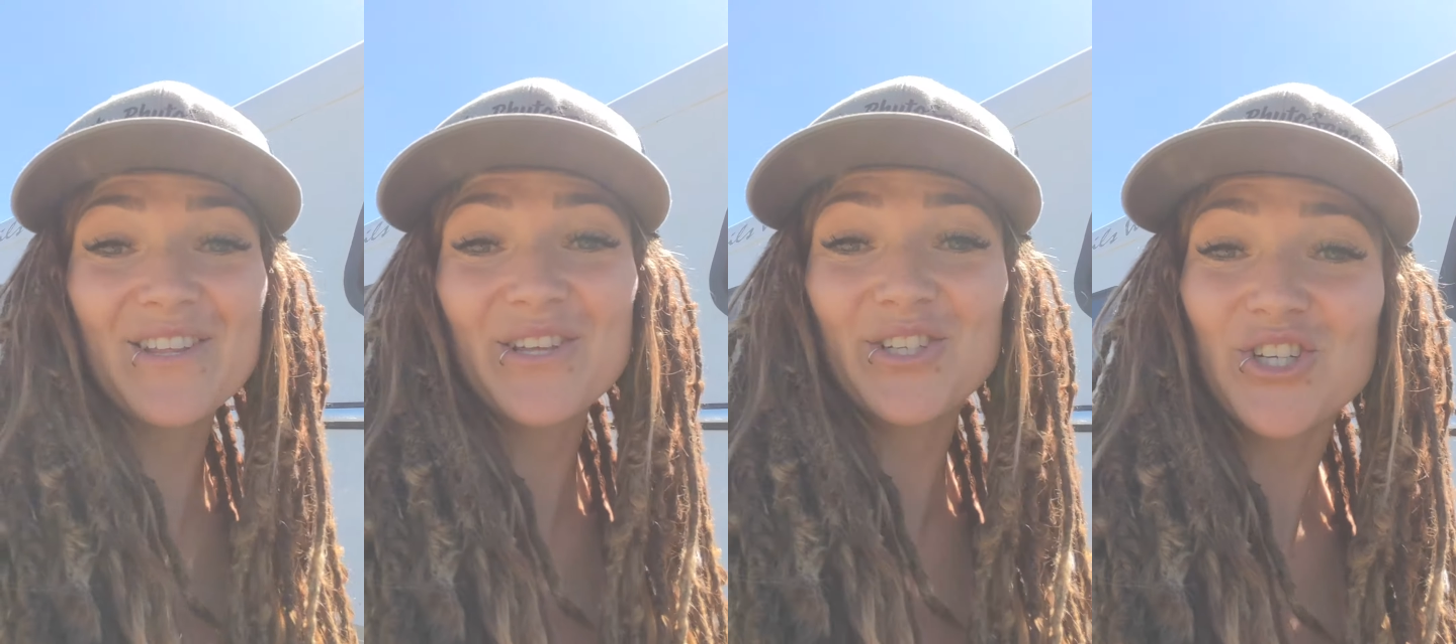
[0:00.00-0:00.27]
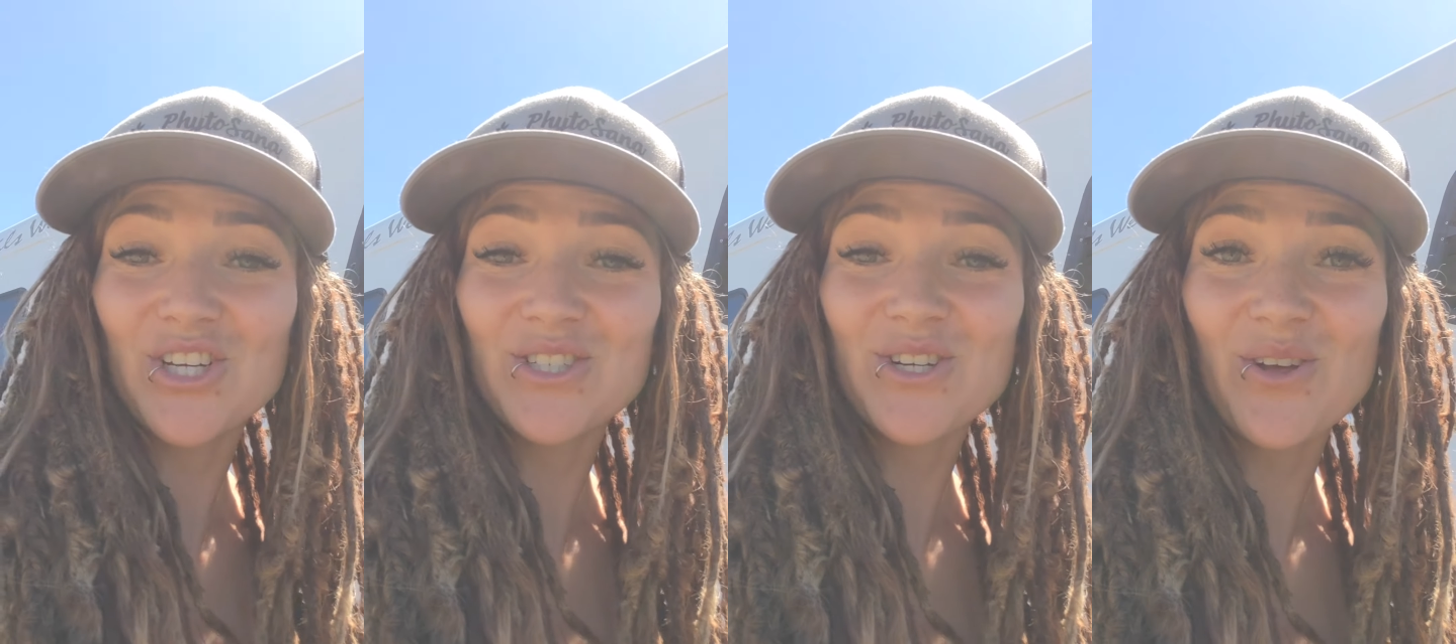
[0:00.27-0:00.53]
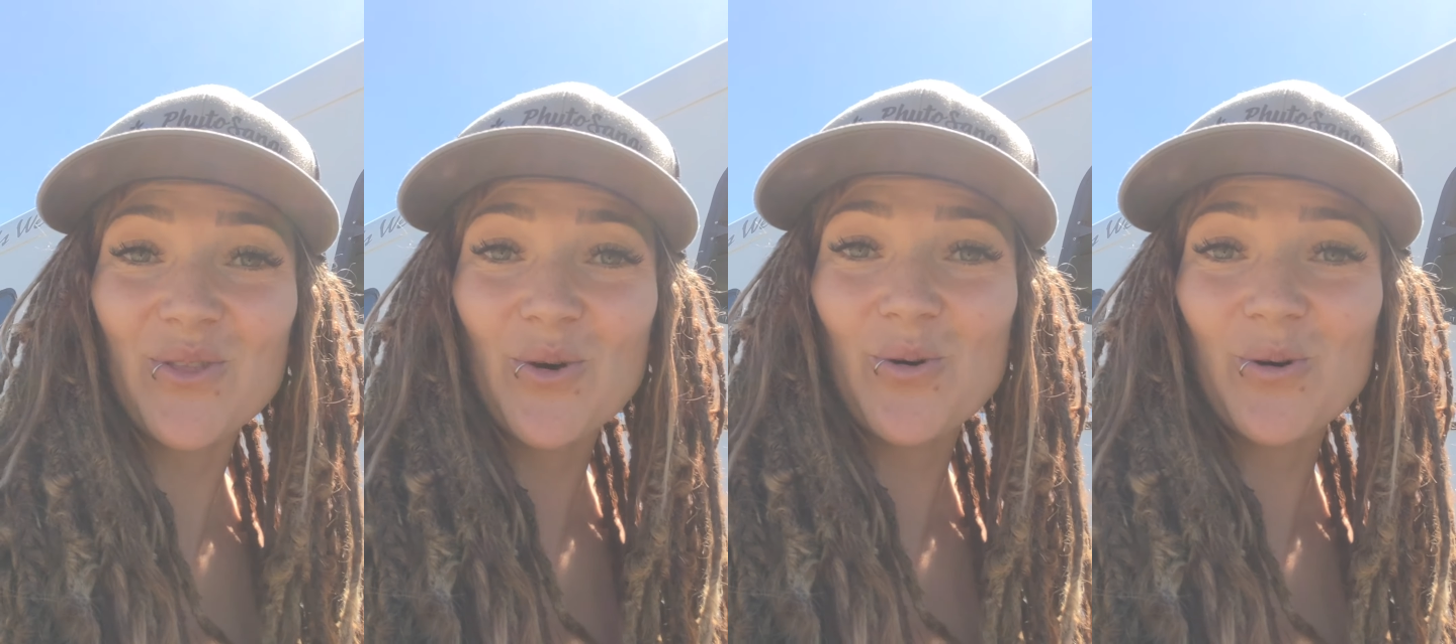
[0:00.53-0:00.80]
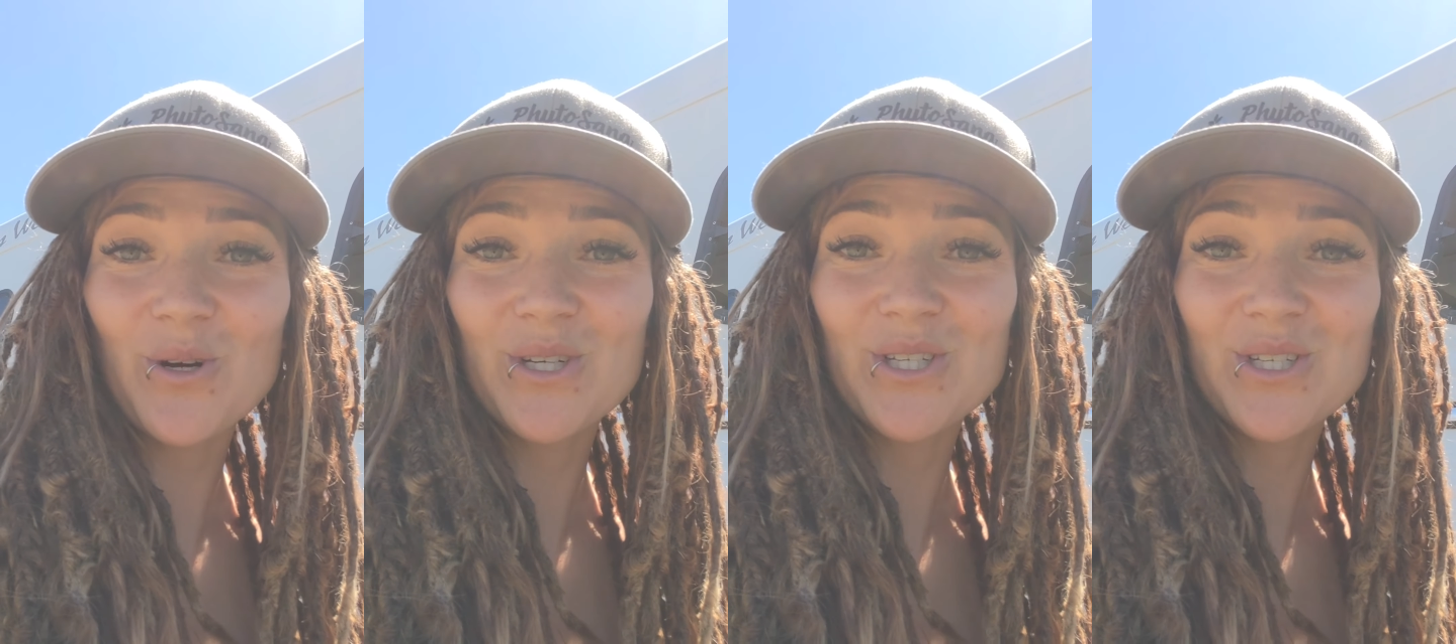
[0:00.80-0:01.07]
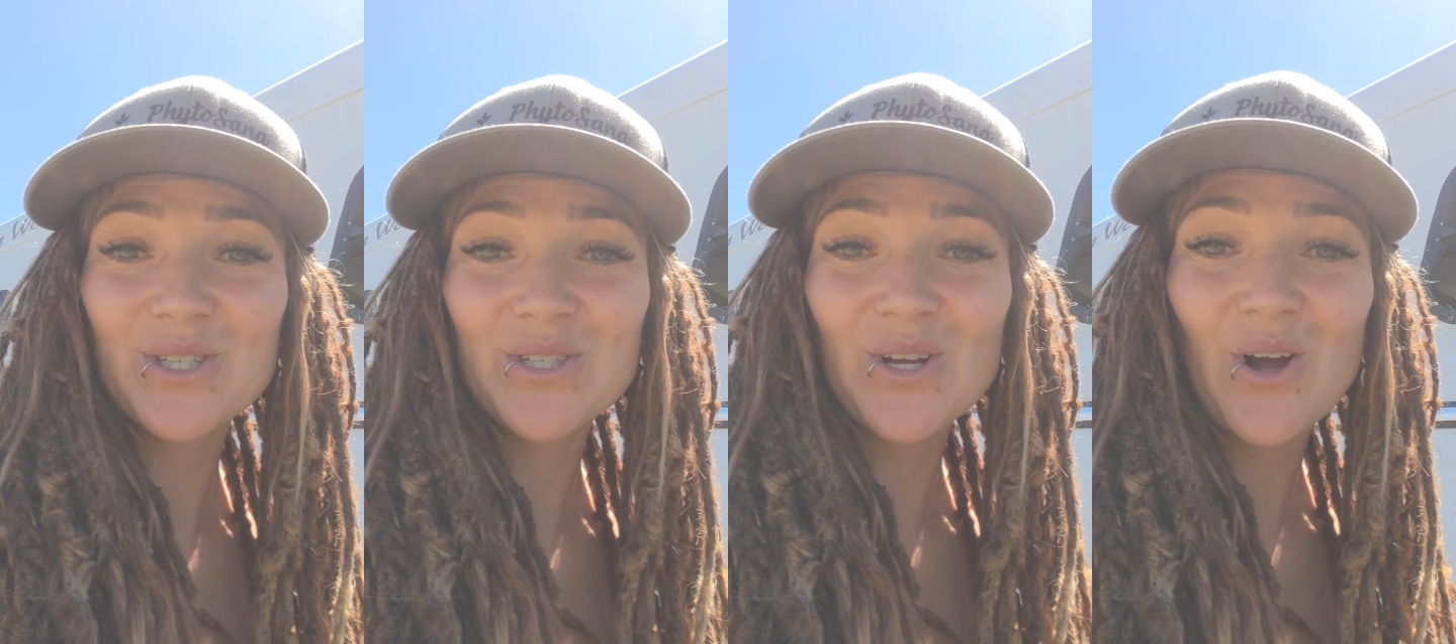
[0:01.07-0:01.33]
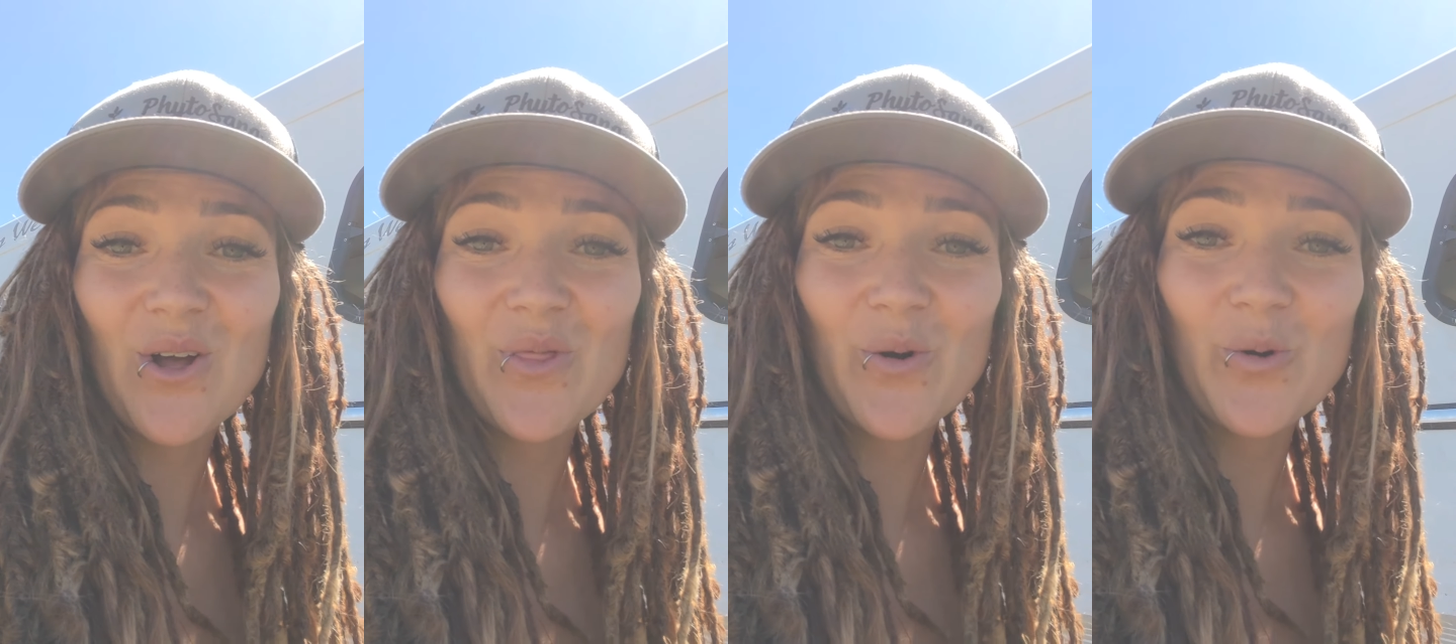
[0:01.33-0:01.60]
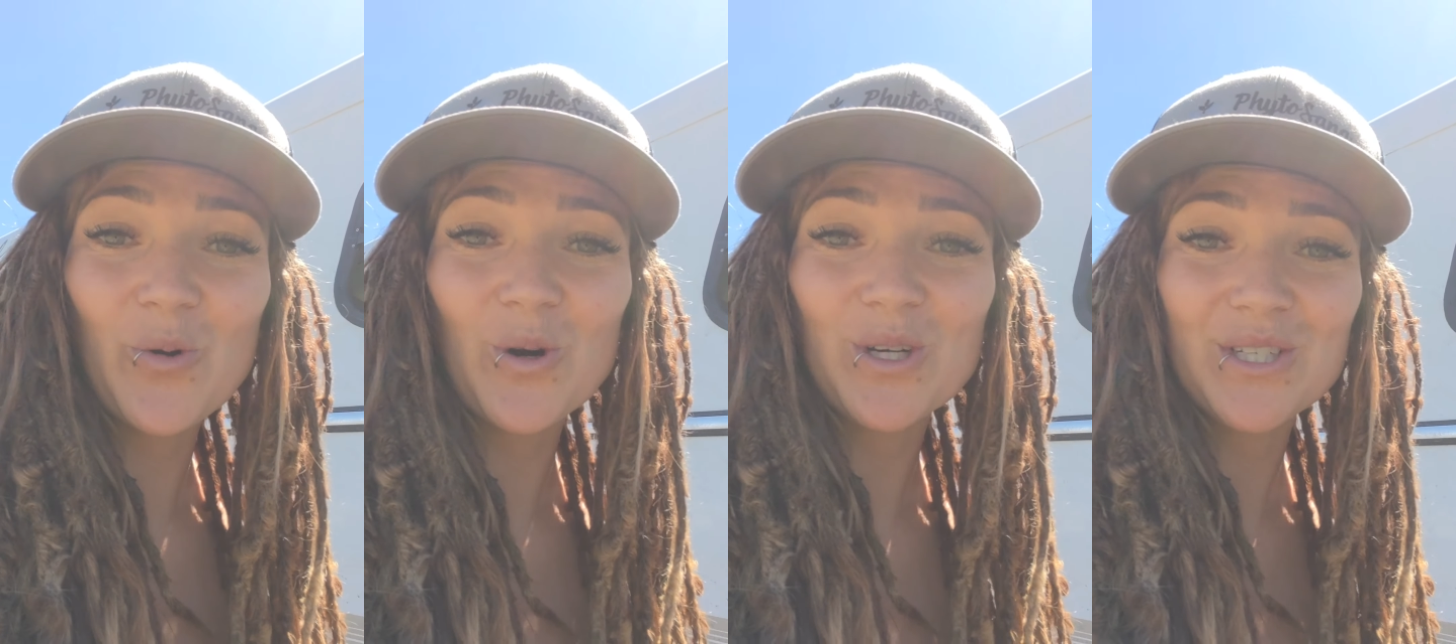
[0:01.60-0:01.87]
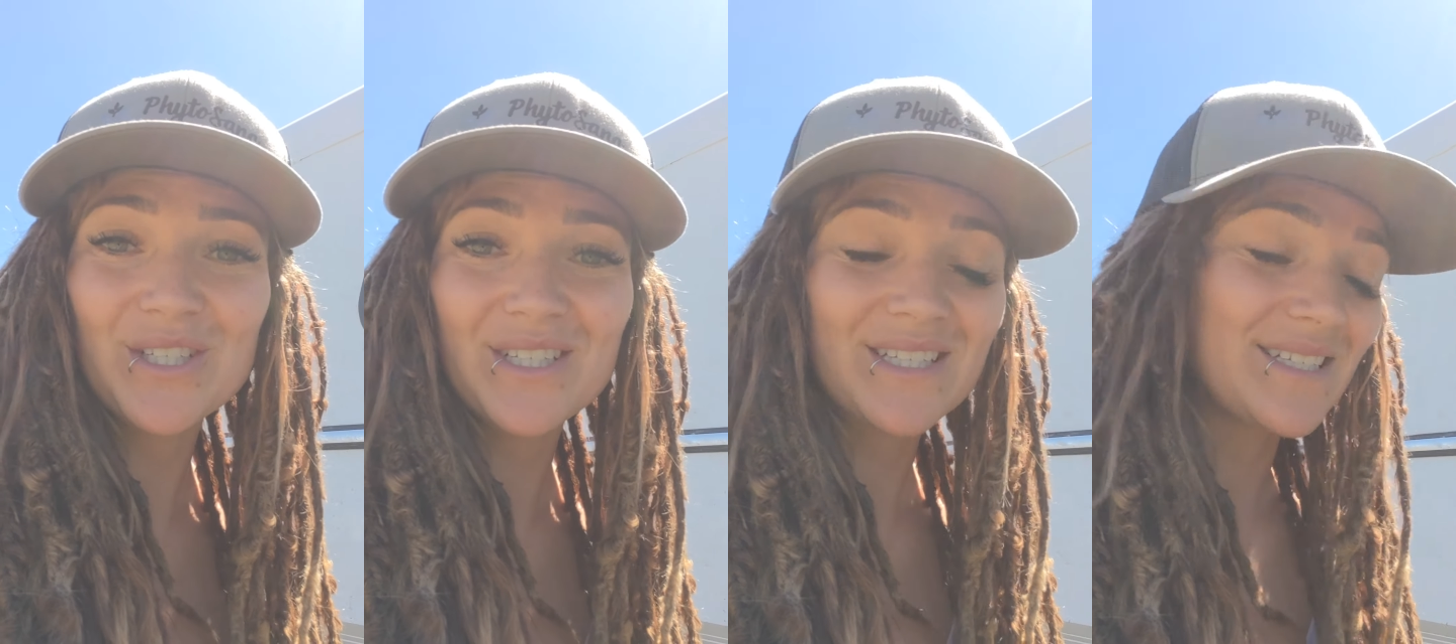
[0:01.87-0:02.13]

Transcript: of the gist on the horse